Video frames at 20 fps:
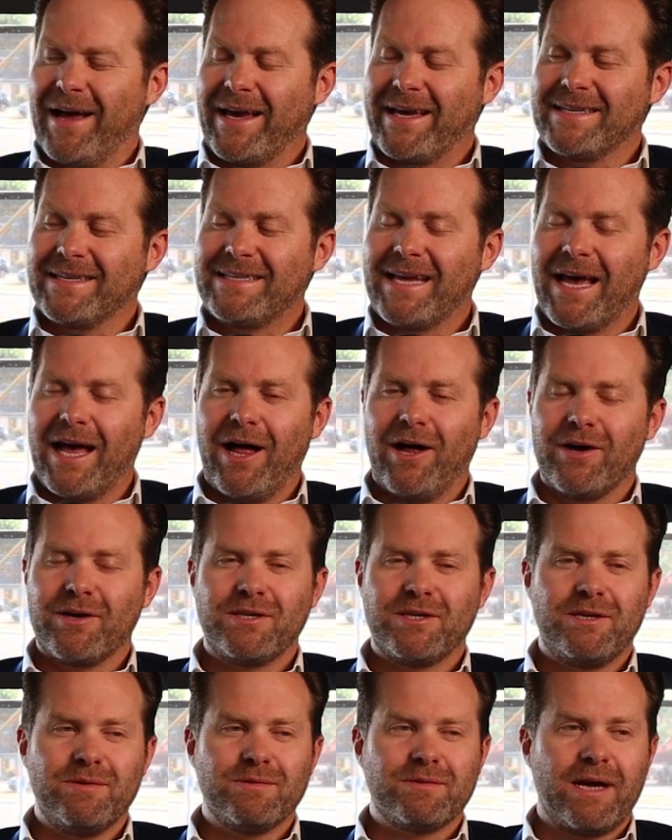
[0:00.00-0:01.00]
I could tell
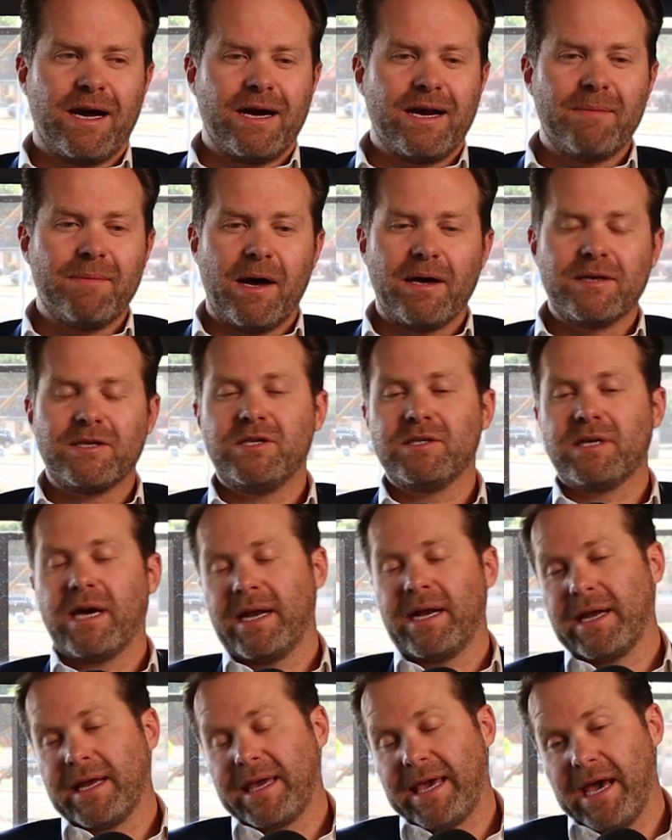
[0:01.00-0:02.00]
because she was talking about she's
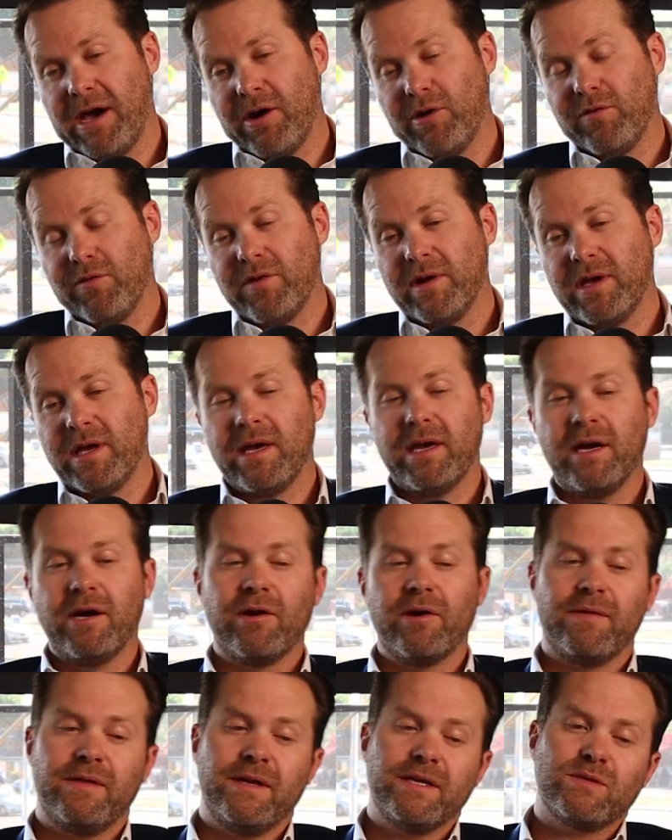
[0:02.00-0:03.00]
got an account over
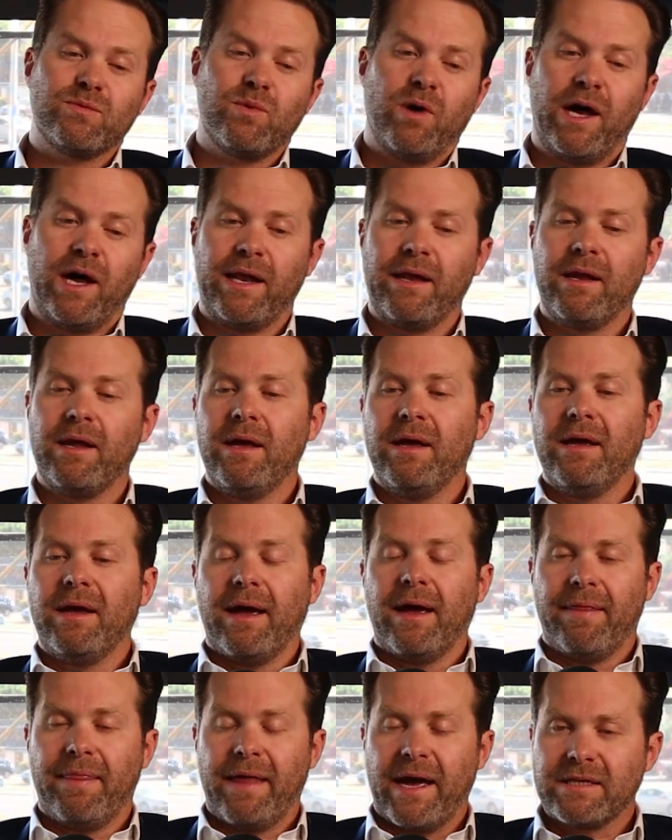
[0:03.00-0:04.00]
here and this one.
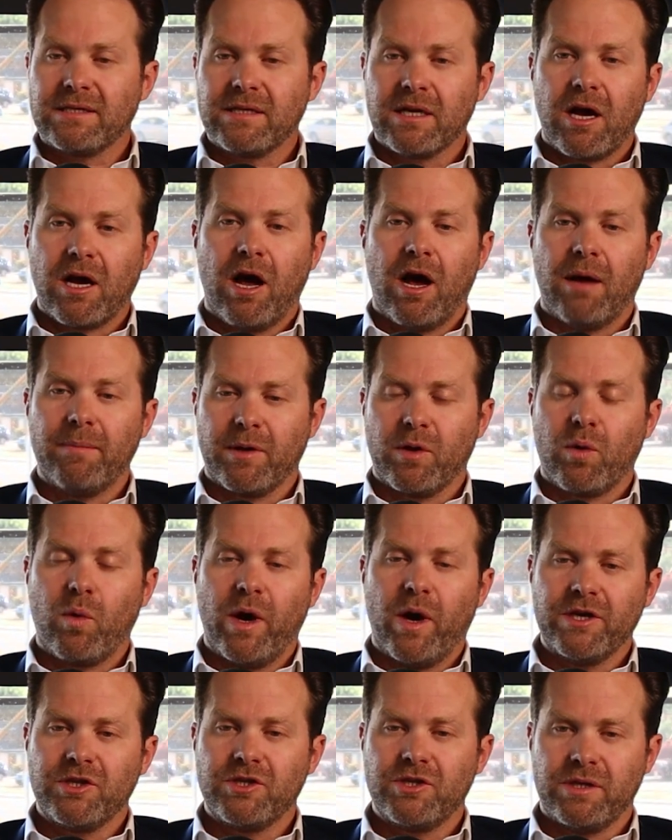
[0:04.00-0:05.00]
And that's a common
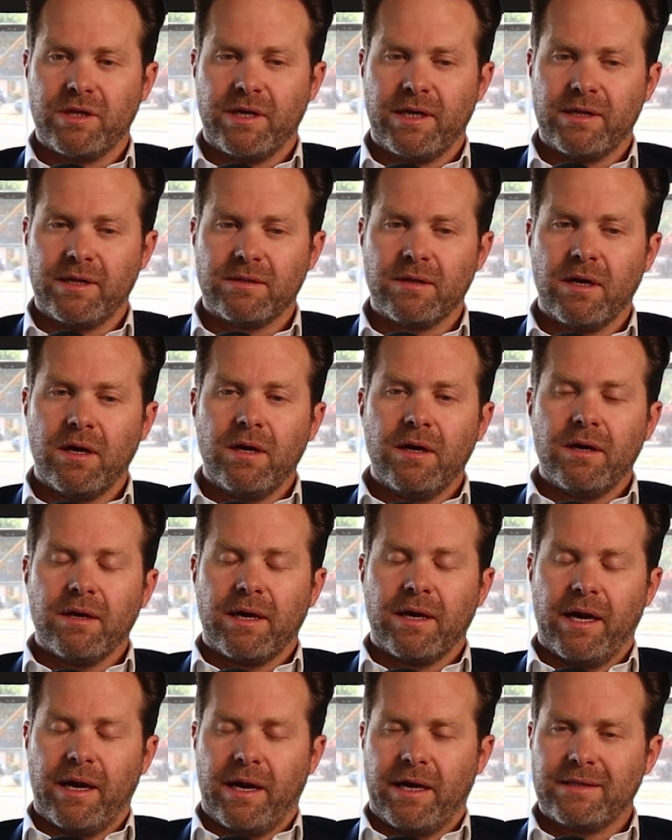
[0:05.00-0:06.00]
question is,
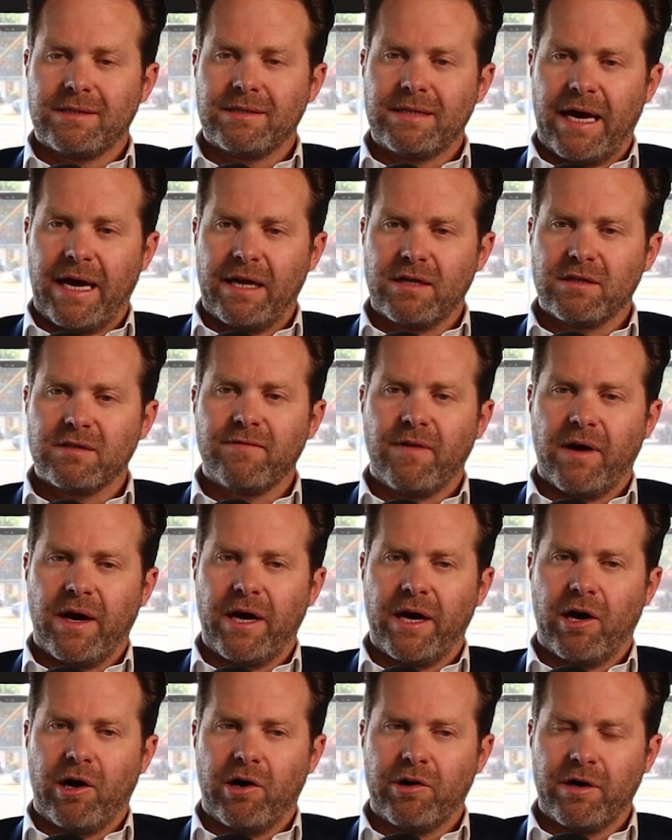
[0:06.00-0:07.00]
can I
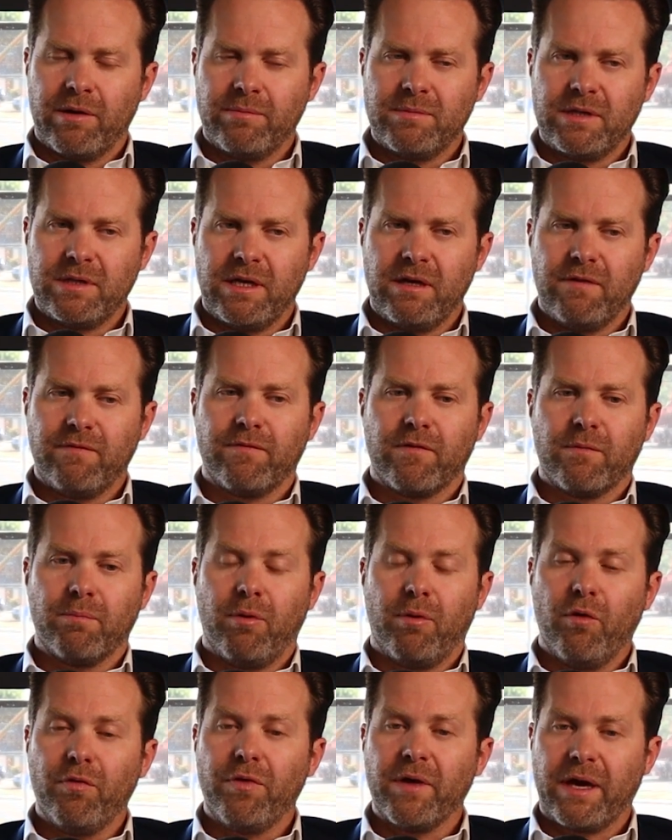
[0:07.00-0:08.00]
satisfy RMD for
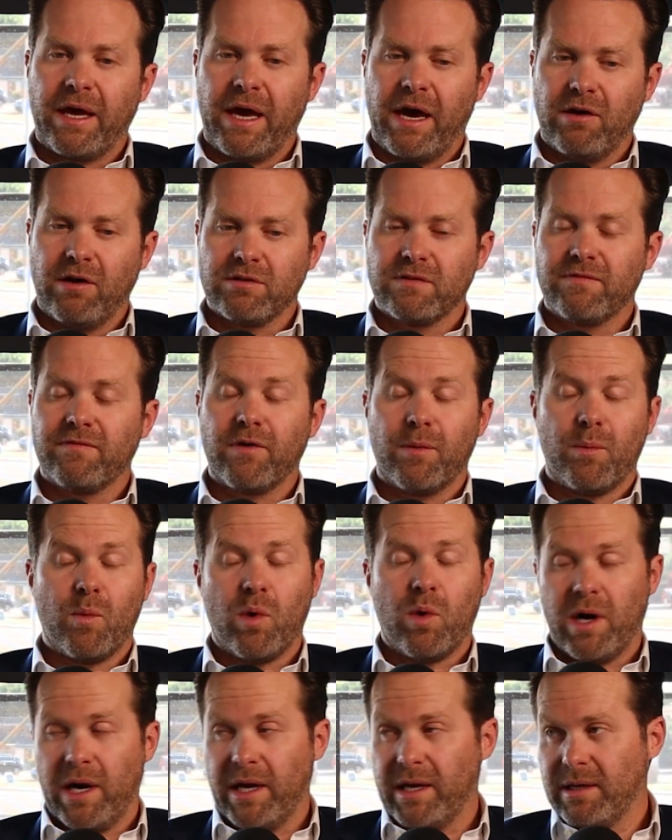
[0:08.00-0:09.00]
both accounts
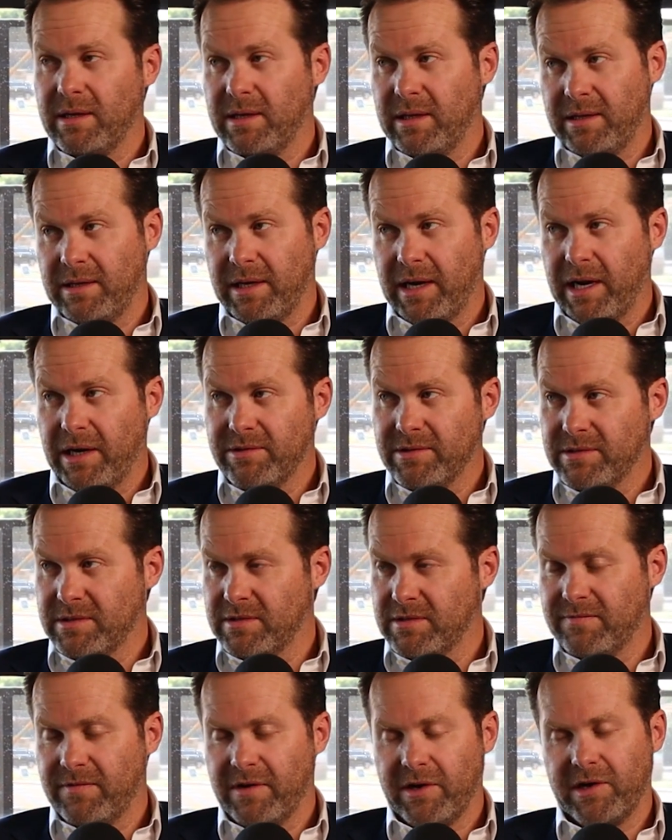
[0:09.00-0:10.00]
from one? And the
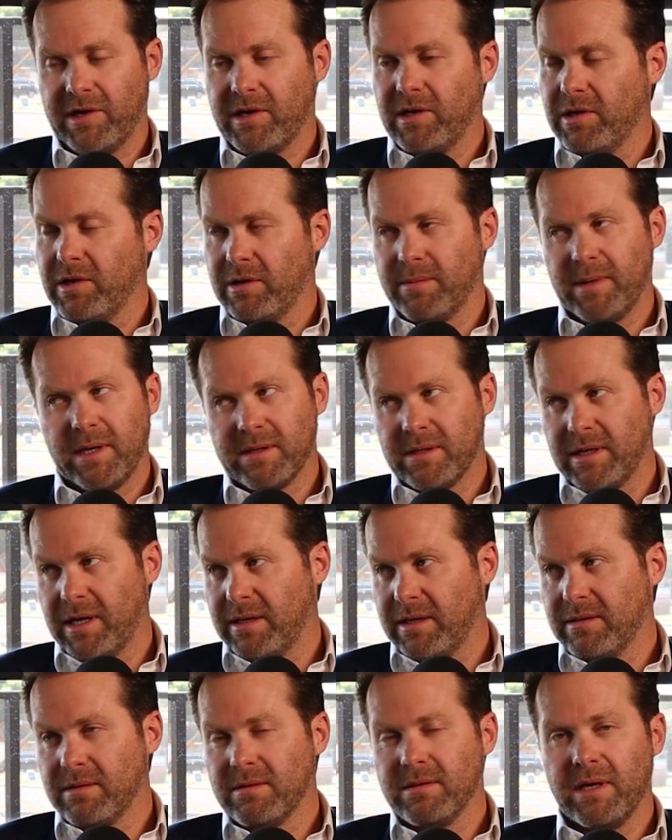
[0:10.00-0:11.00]
IRS is very clear about
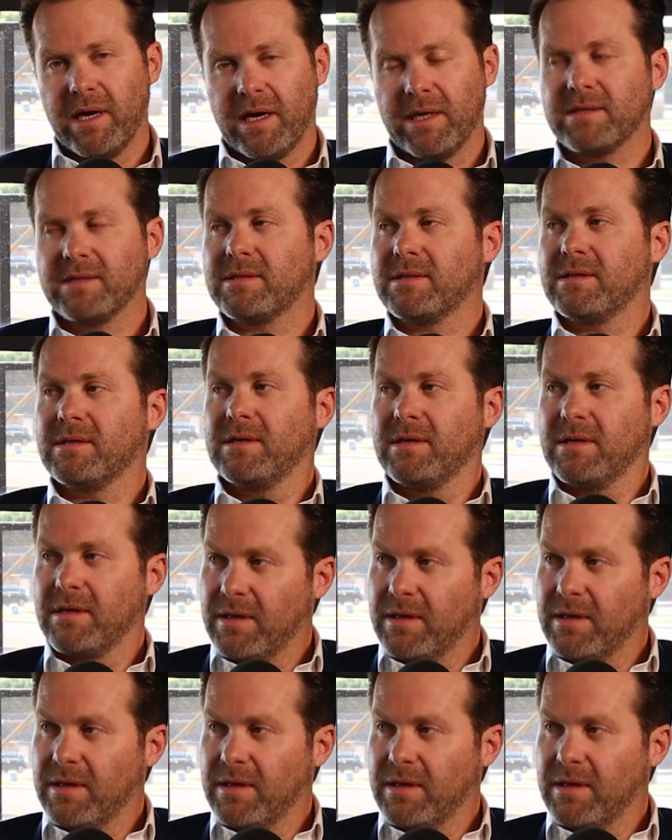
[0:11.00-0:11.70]
that. Yes.